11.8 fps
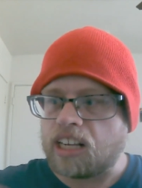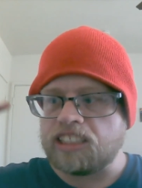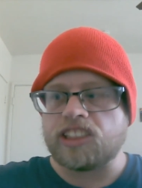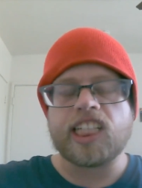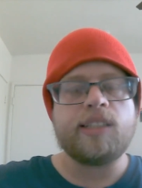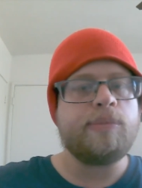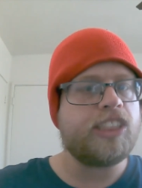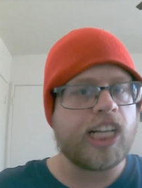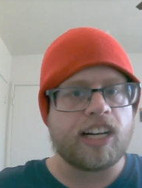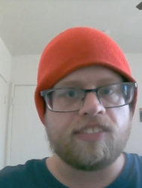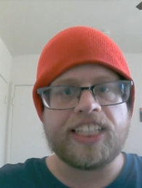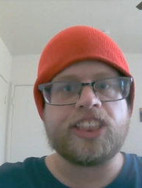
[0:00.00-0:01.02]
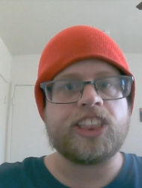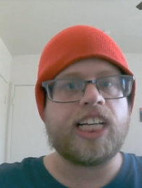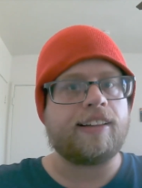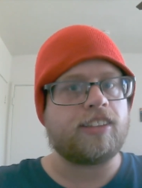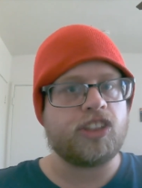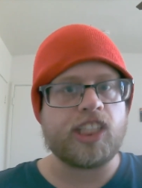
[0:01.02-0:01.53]
it's going to be generation
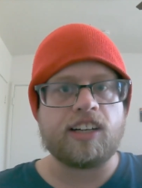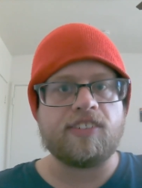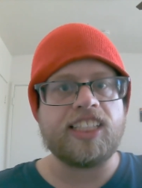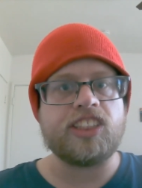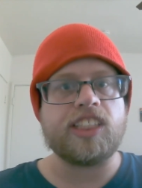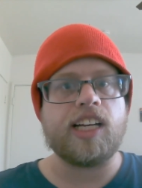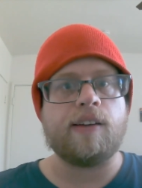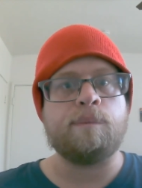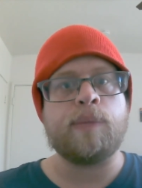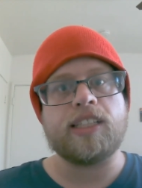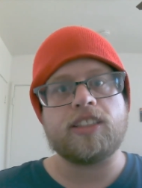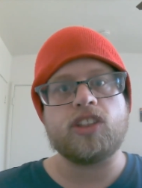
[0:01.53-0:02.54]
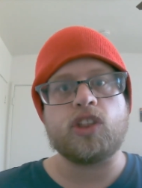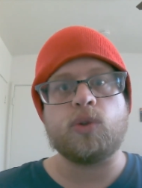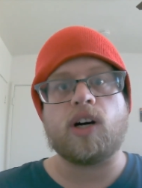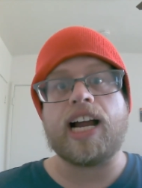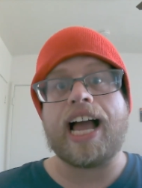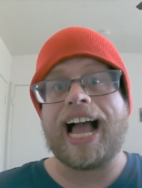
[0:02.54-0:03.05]
after generation of mothers
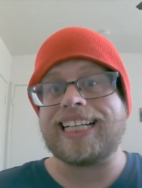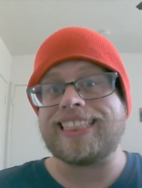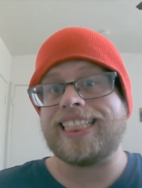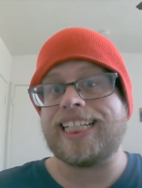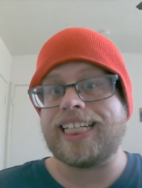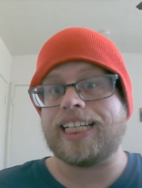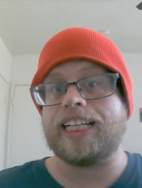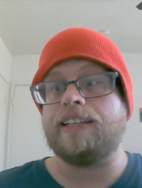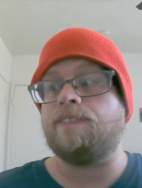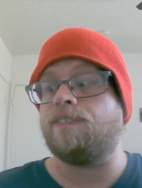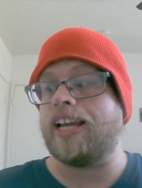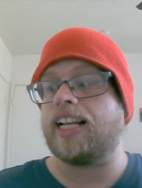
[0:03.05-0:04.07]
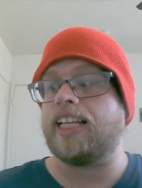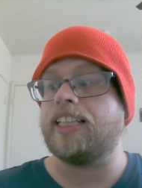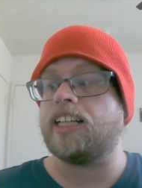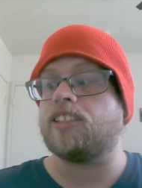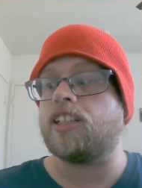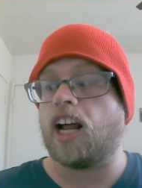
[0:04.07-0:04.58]
who are accidentally failing
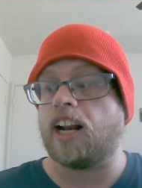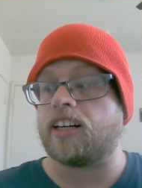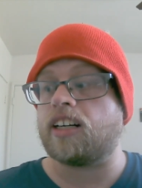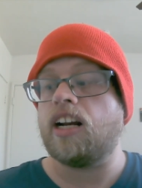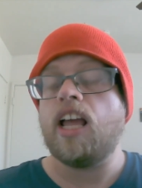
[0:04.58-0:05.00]
their daughter